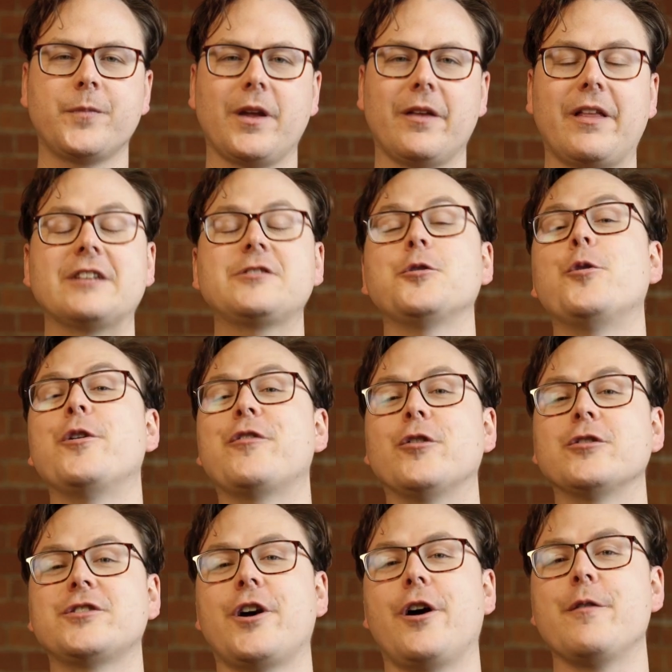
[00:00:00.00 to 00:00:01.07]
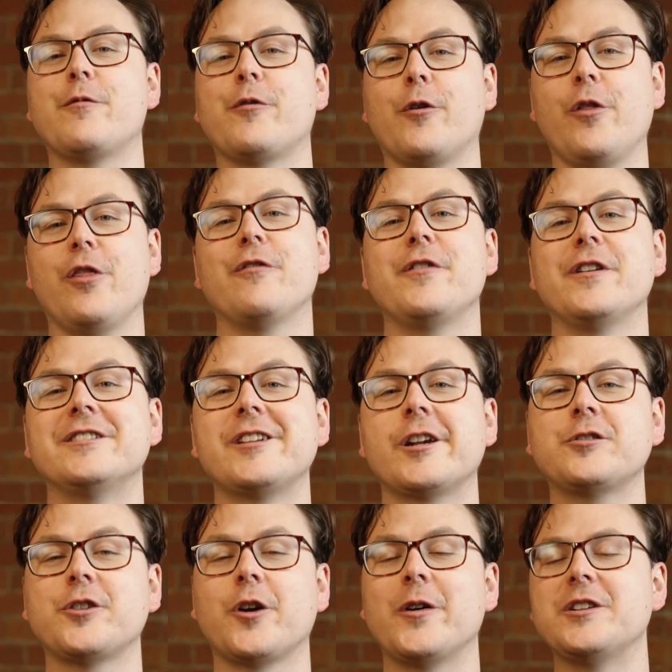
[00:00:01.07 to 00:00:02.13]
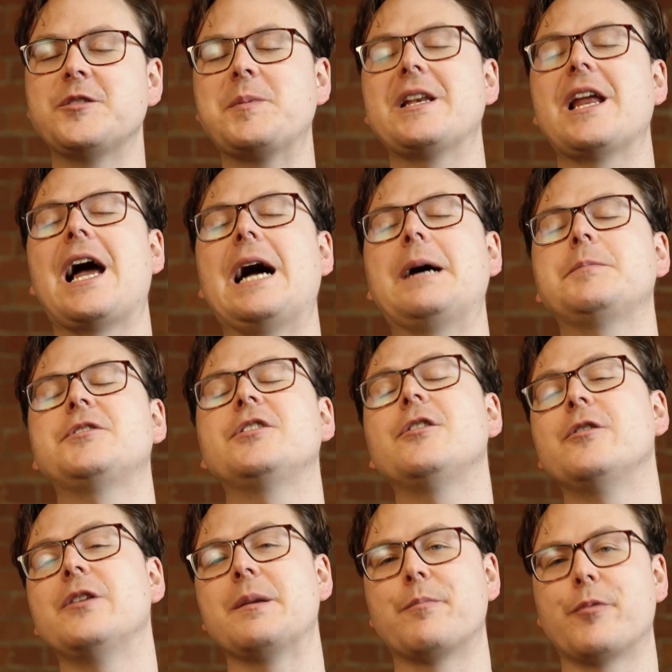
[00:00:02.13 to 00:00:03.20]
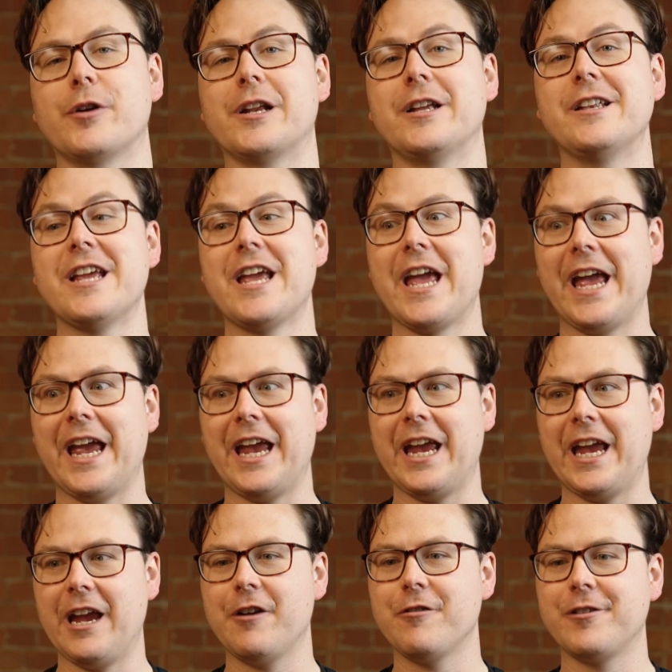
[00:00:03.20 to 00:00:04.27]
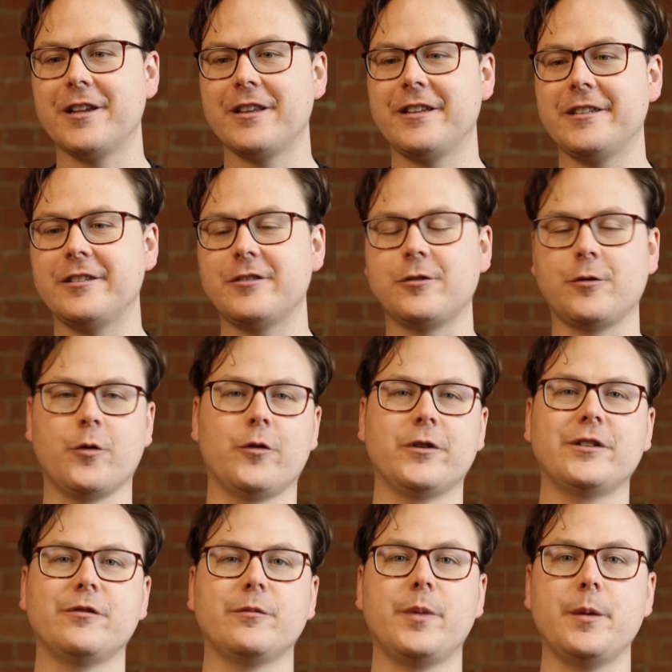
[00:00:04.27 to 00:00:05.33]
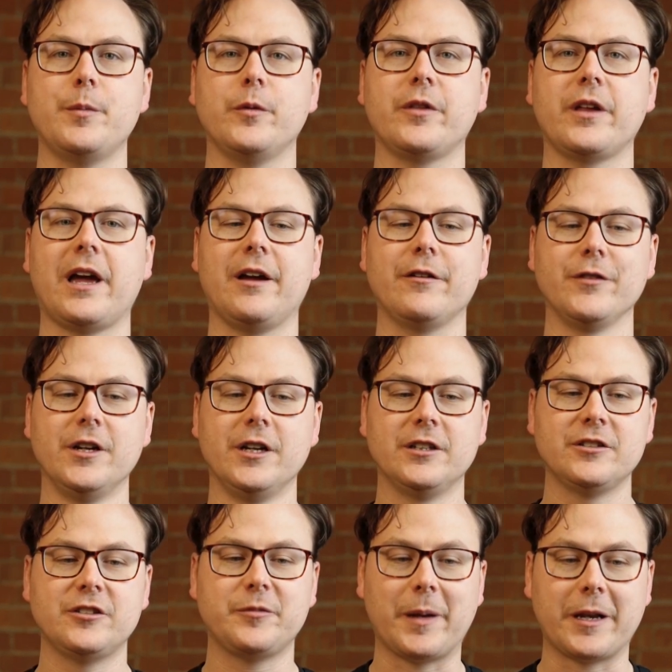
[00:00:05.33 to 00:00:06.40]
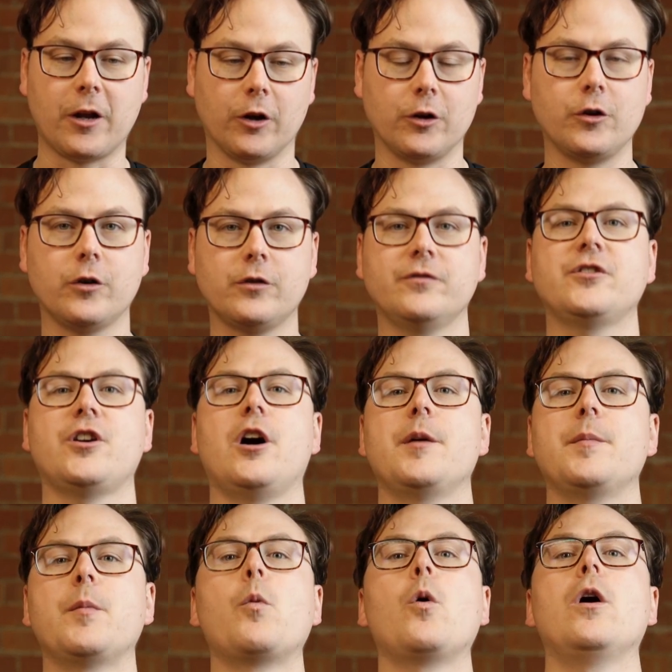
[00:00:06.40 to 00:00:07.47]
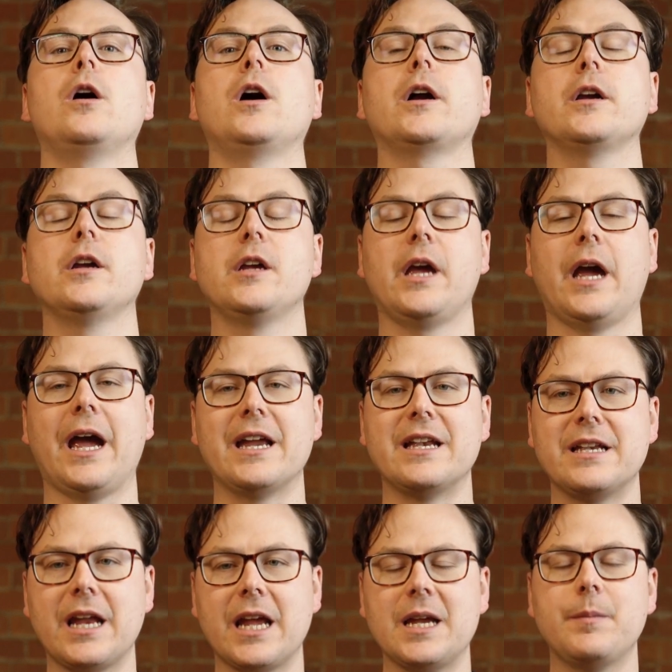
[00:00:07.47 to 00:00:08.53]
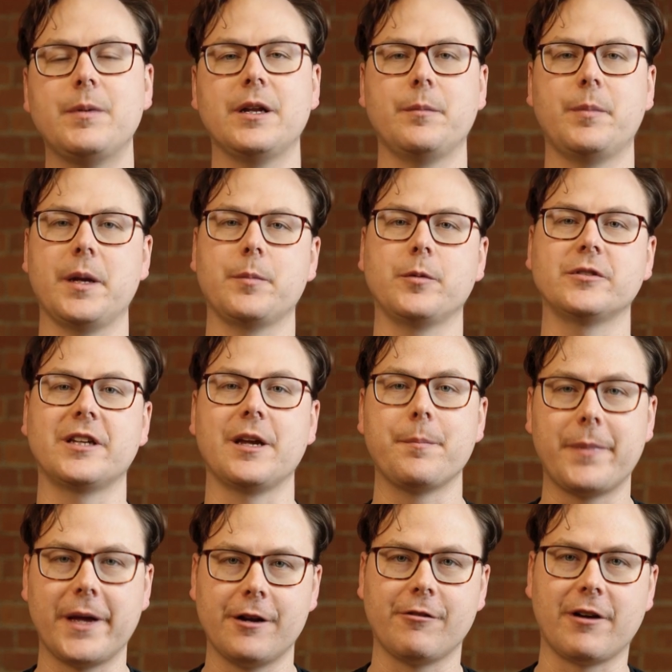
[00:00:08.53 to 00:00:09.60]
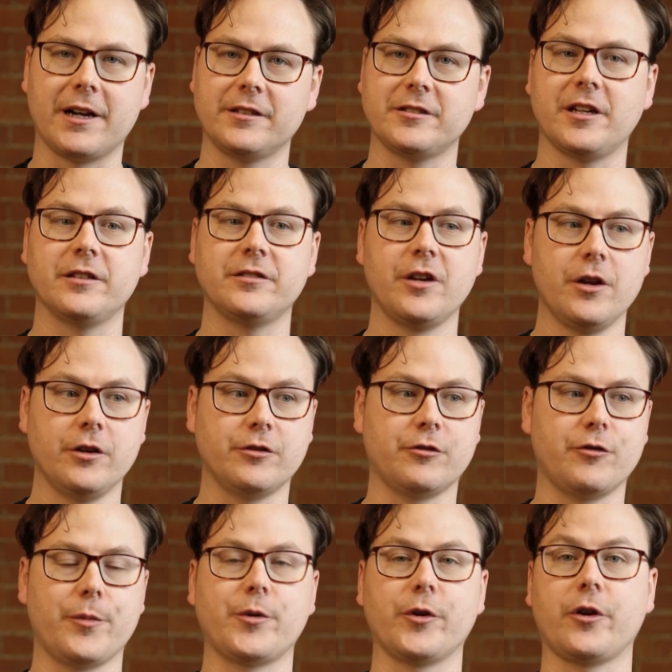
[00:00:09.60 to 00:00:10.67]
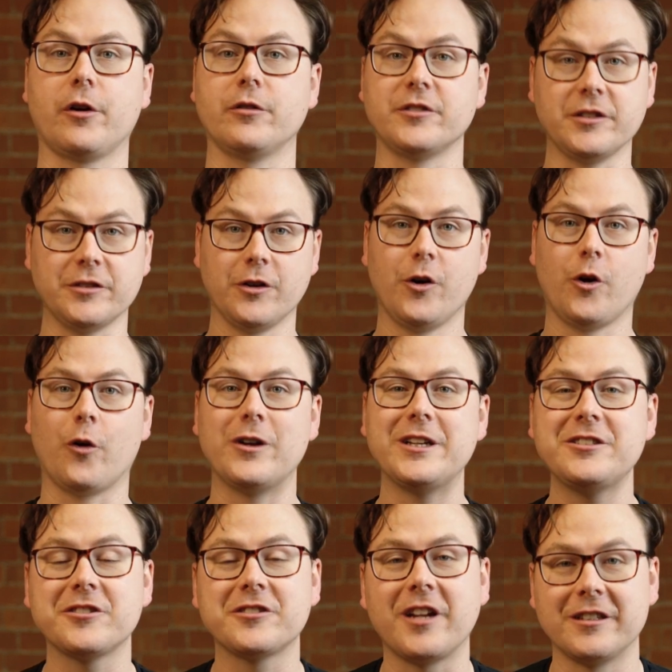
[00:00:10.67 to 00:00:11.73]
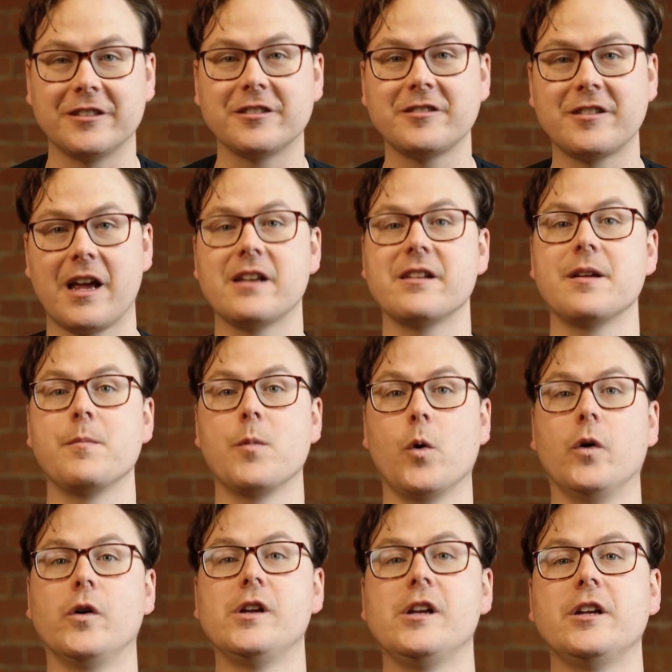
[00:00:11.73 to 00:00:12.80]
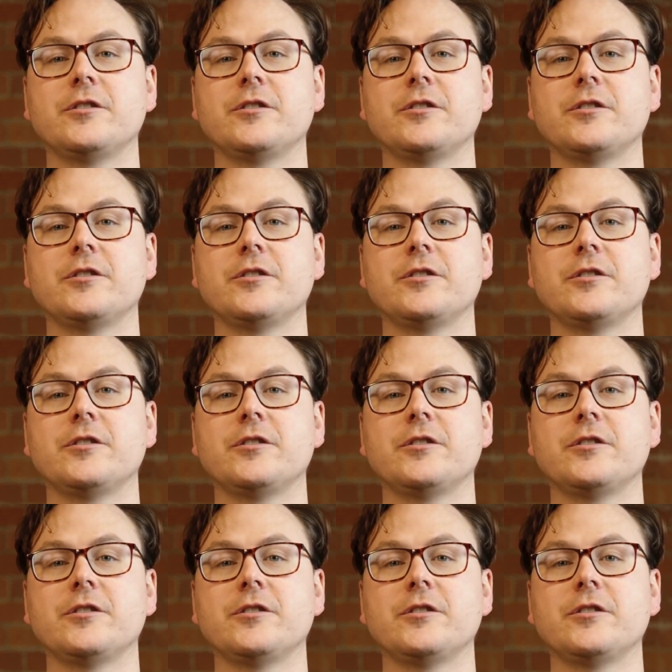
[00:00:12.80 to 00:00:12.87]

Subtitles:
That's all we've got time for on the Fintech Show, and it's been absolutely brilliant hearing these stories from people that have spent a lot of time and work enabling people to get better access to cryptocurrencies, or at least just understand it more.